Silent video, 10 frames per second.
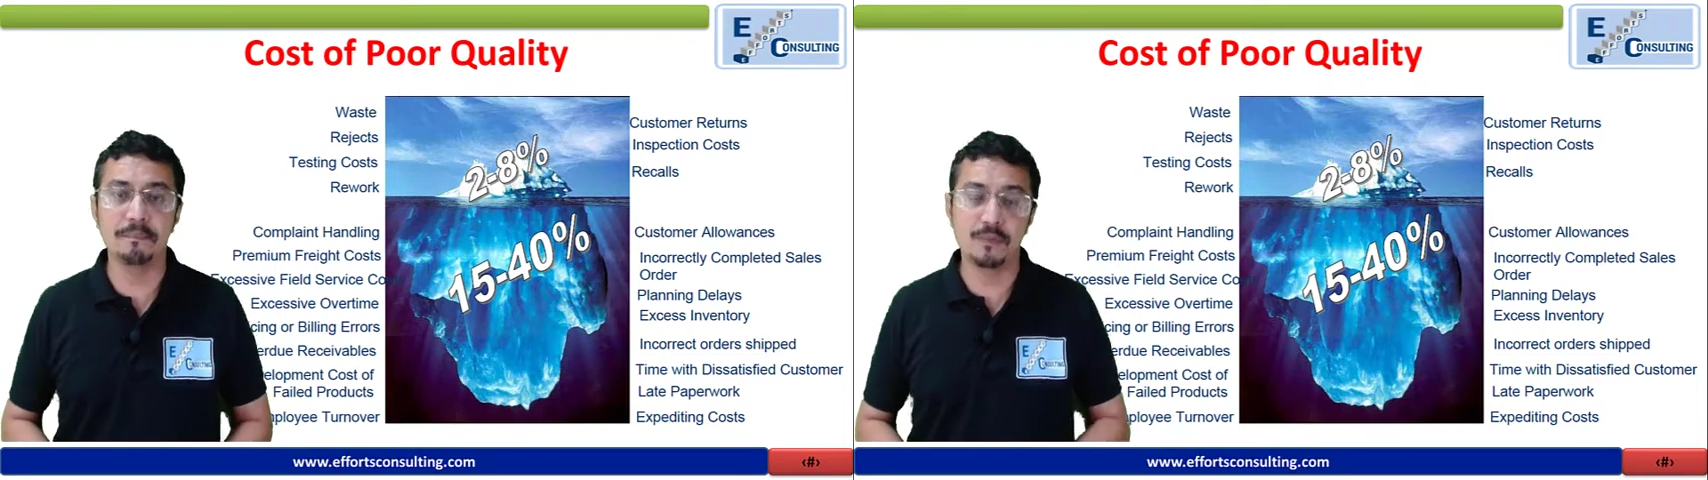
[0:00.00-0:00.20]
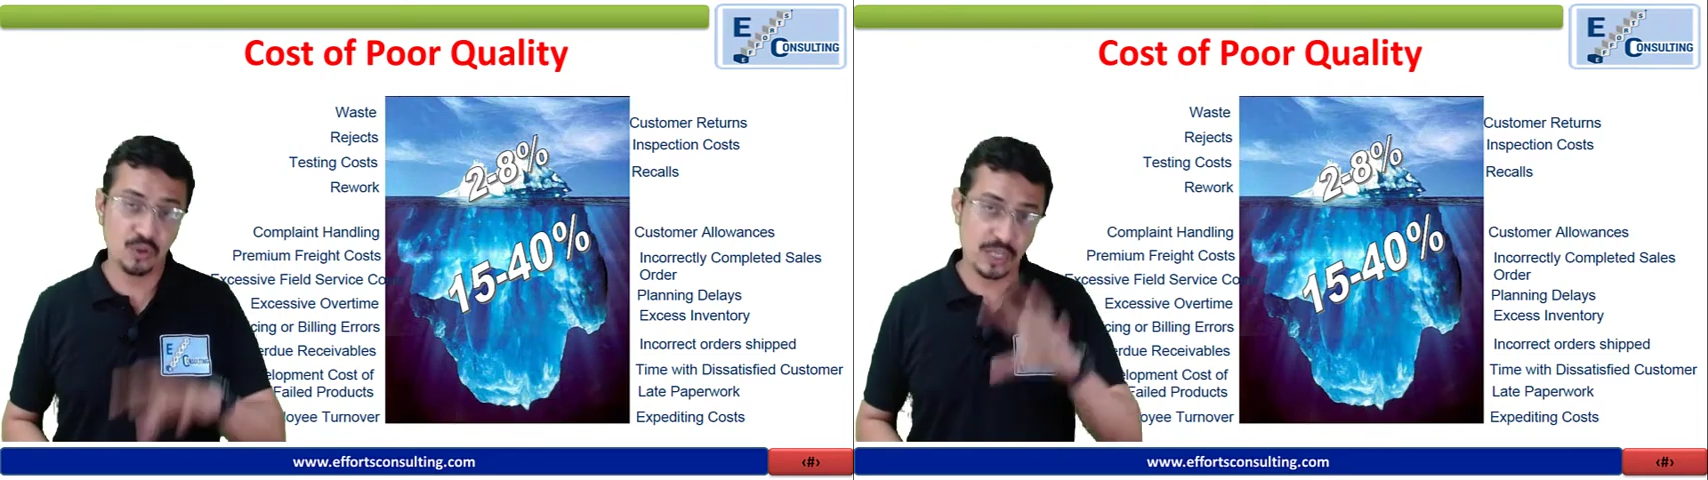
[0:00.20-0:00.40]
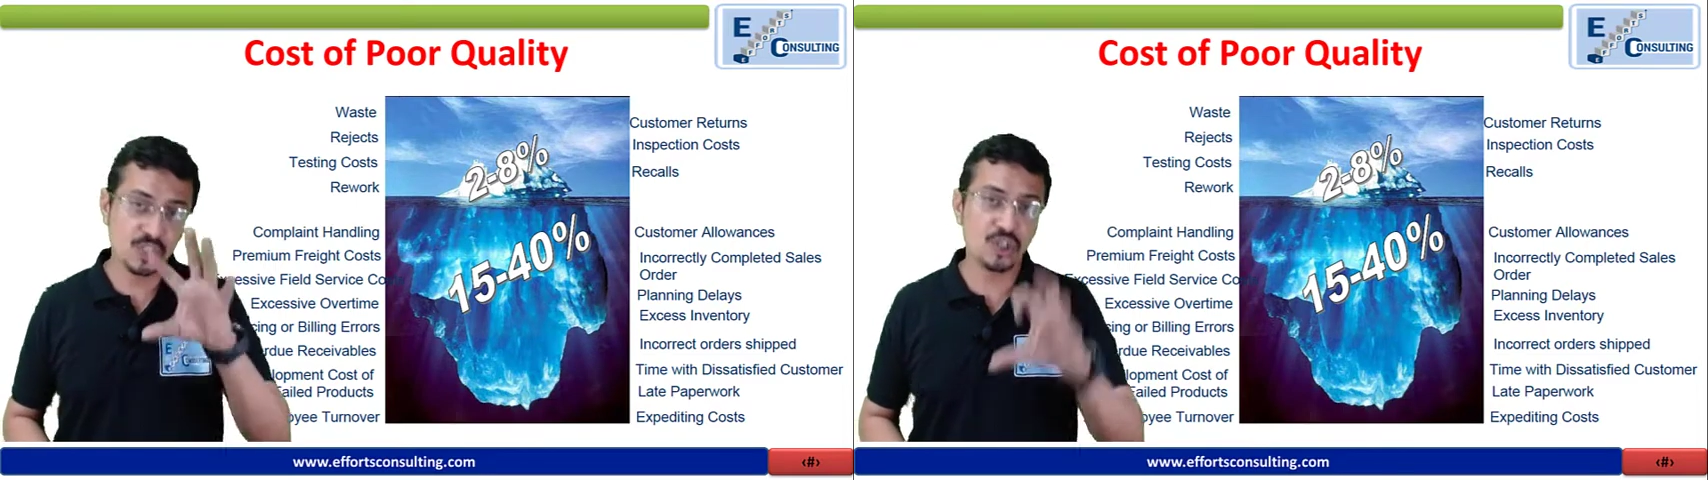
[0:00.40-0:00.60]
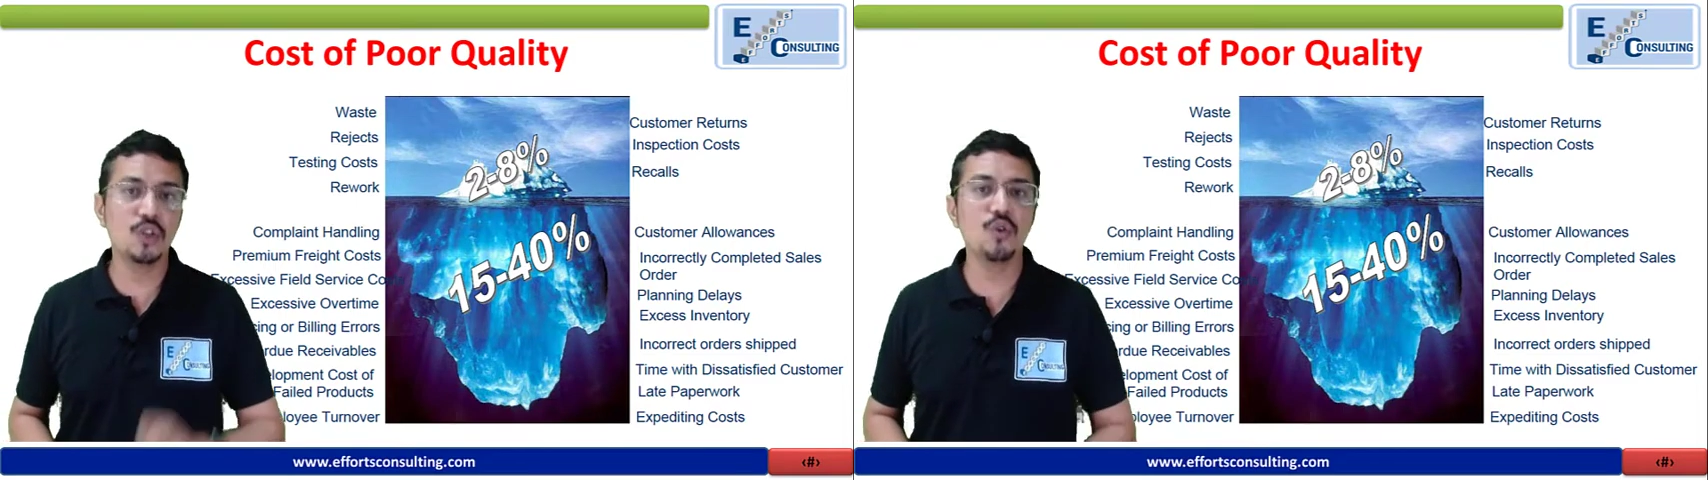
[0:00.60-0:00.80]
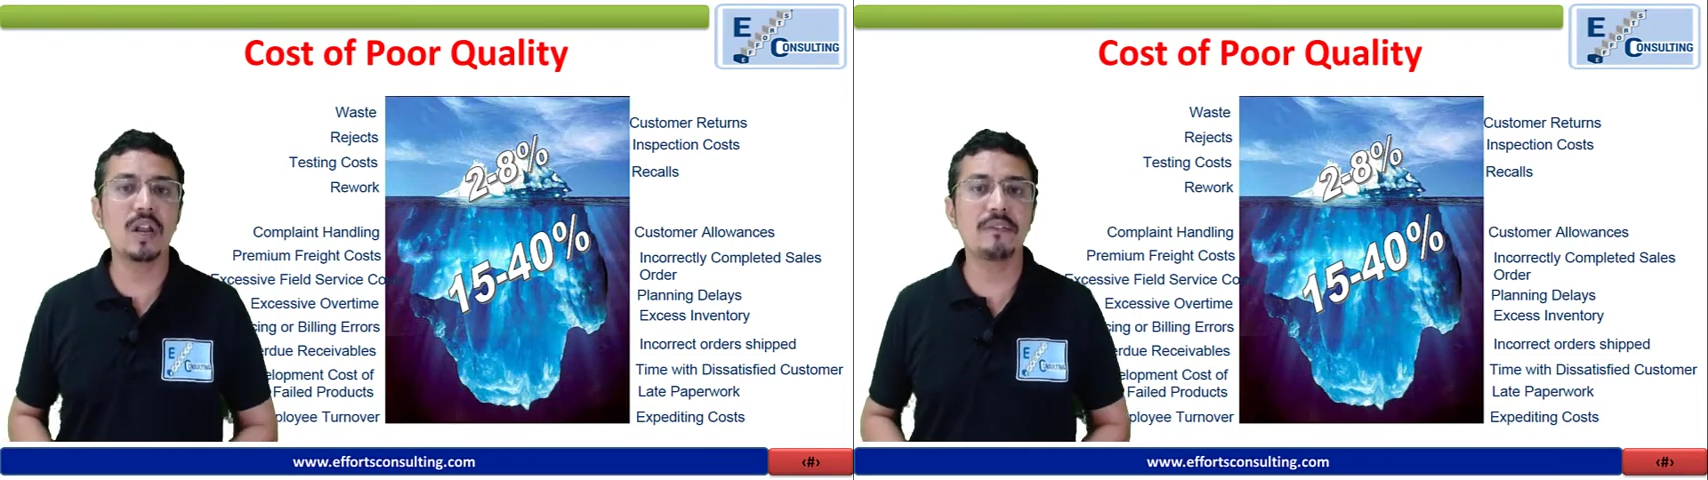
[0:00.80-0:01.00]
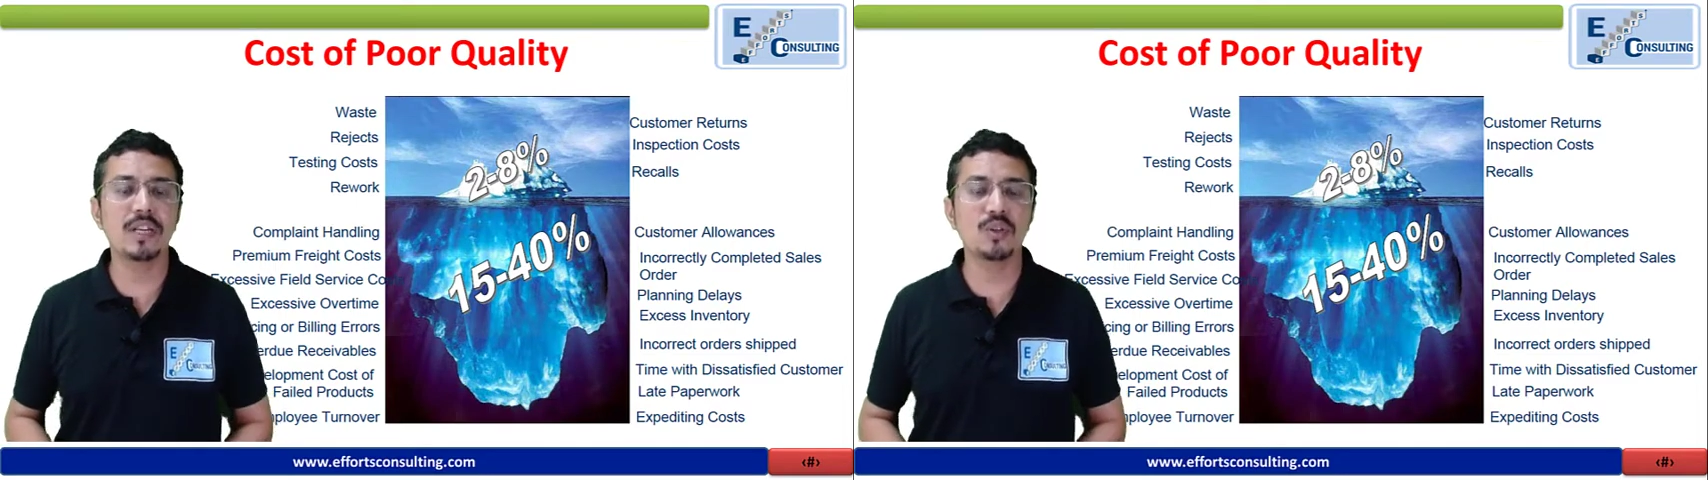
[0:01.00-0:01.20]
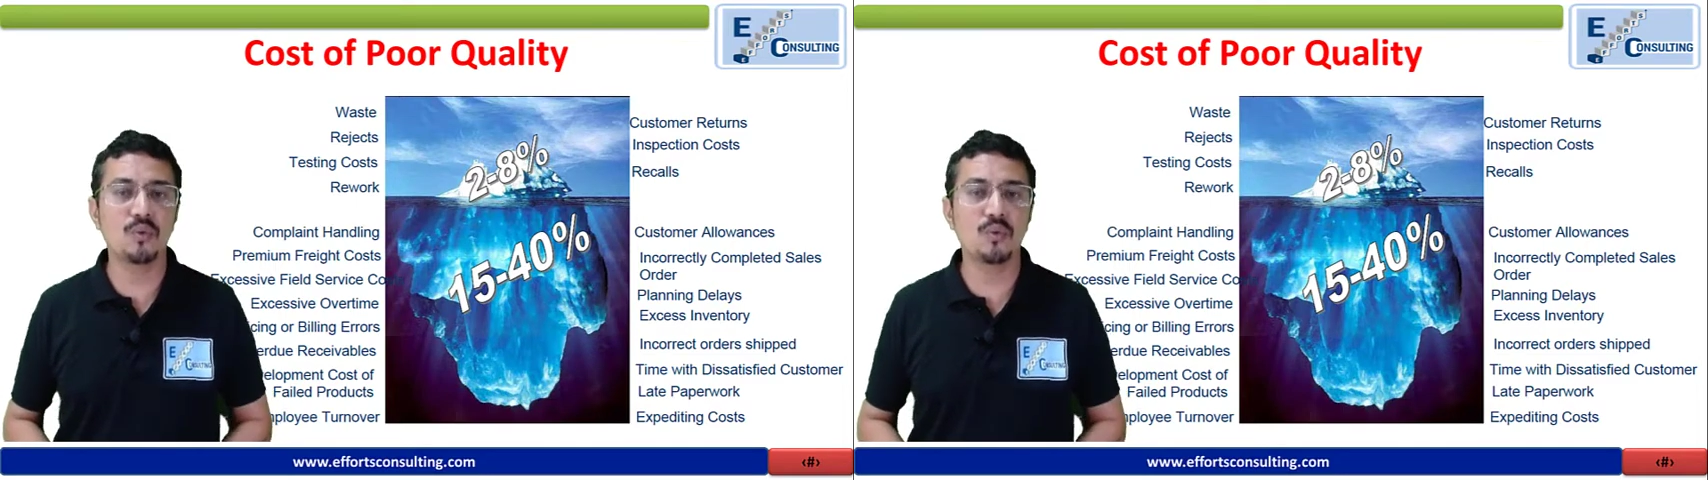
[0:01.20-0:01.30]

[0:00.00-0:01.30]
So actually you are having two